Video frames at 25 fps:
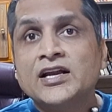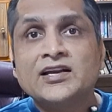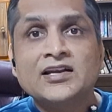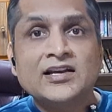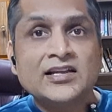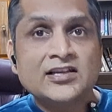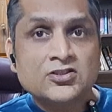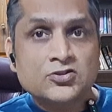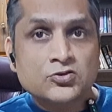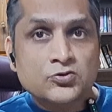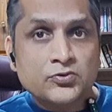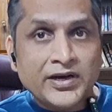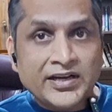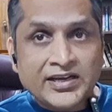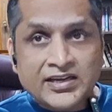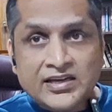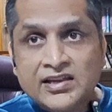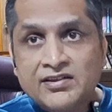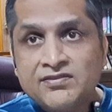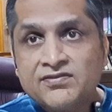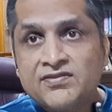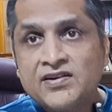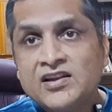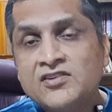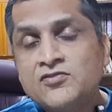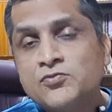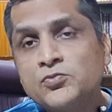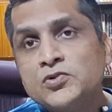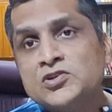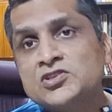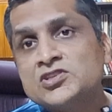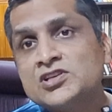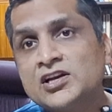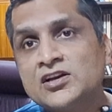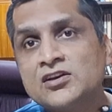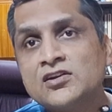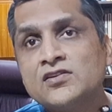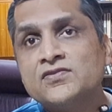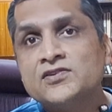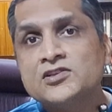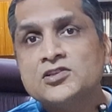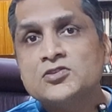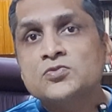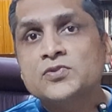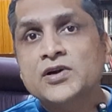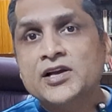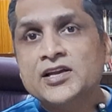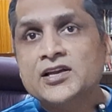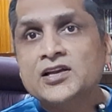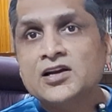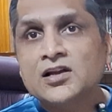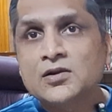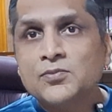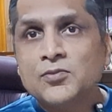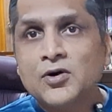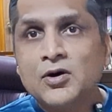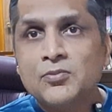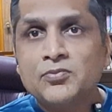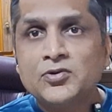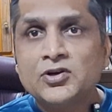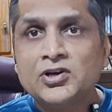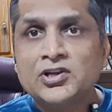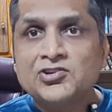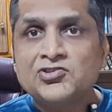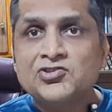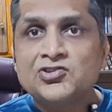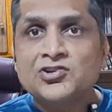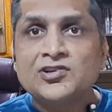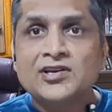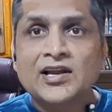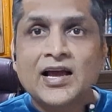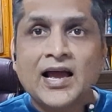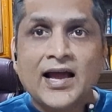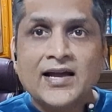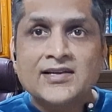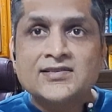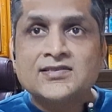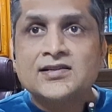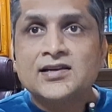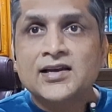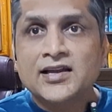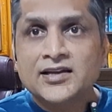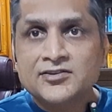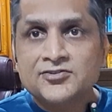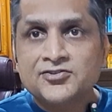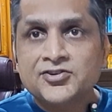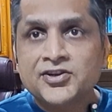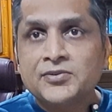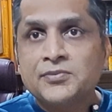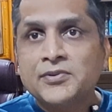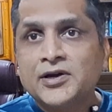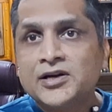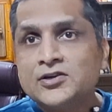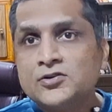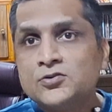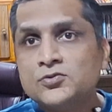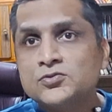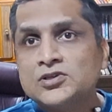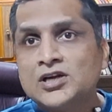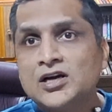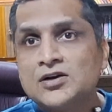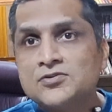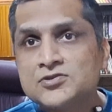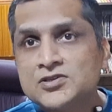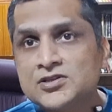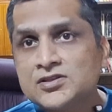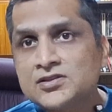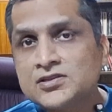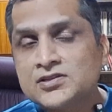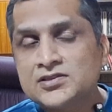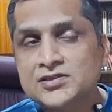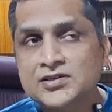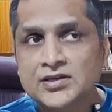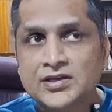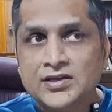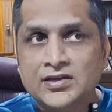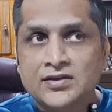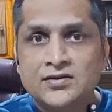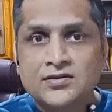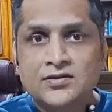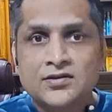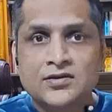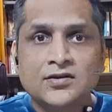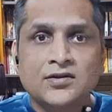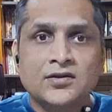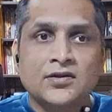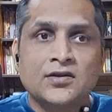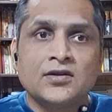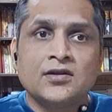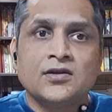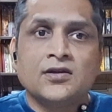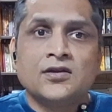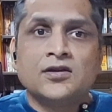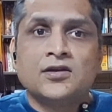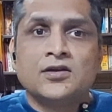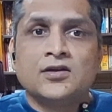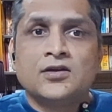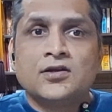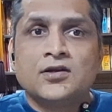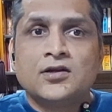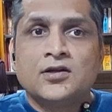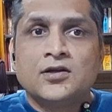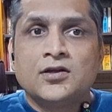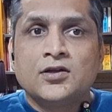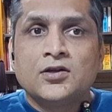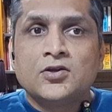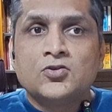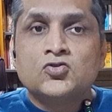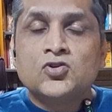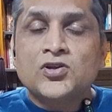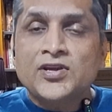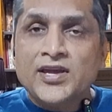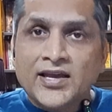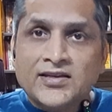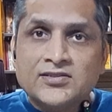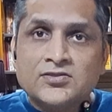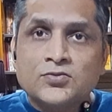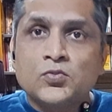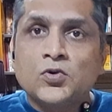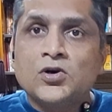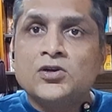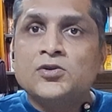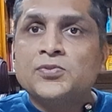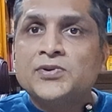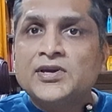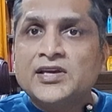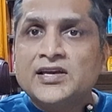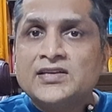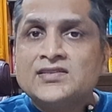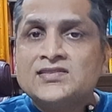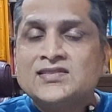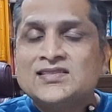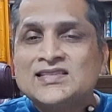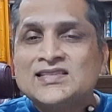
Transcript: at least 25% of its vehicle population as electric by 2030. So yes, what we can